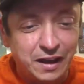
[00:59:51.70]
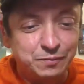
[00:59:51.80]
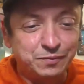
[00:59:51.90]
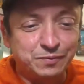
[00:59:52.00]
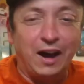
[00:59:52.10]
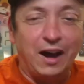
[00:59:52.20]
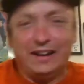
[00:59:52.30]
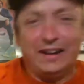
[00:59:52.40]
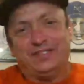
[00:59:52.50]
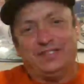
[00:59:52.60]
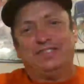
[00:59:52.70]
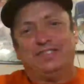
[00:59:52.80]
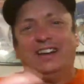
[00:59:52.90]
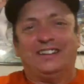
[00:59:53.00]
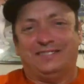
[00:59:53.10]
yep. No, I, I,
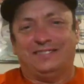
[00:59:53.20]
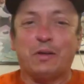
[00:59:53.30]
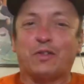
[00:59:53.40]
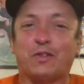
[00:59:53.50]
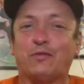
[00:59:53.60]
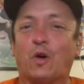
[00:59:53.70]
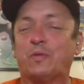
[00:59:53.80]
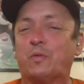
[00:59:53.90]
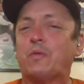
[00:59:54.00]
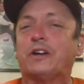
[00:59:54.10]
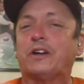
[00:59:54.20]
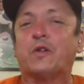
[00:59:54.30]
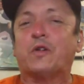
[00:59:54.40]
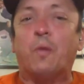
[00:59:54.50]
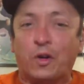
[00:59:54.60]
mean, we're looking for more.
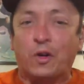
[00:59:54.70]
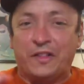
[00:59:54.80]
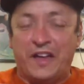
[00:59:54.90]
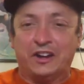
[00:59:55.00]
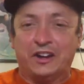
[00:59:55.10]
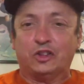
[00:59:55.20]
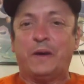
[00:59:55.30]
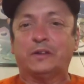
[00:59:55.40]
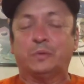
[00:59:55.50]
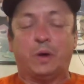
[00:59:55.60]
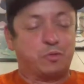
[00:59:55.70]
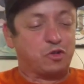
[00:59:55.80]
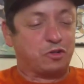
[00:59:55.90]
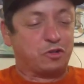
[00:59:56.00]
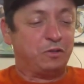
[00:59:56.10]
We're looking for more than that here at the
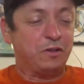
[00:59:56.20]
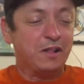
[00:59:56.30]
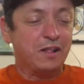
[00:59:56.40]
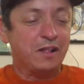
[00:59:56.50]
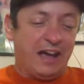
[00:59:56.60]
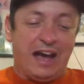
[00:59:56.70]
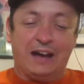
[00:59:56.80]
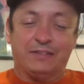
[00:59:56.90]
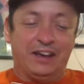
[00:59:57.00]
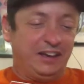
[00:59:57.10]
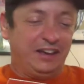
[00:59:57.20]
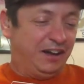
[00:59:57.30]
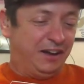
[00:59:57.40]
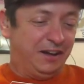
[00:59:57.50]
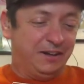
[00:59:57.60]
baseball brew. All right, here we
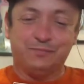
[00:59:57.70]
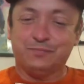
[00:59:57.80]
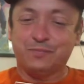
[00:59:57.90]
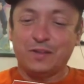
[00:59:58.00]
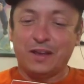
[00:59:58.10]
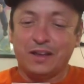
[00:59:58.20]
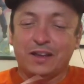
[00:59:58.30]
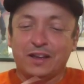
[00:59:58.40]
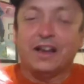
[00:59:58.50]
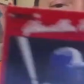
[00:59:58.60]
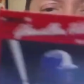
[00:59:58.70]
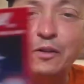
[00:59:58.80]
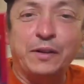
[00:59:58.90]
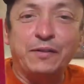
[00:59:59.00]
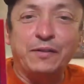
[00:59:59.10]
have a, uh, a,
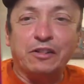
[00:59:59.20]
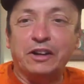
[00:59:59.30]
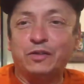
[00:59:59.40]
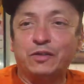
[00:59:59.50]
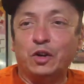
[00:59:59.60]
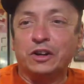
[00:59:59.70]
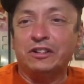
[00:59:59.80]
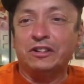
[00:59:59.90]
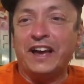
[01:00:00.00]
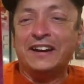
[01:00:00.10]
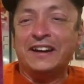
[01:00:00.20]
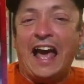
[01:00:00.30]
a guy who be a veteran infielder,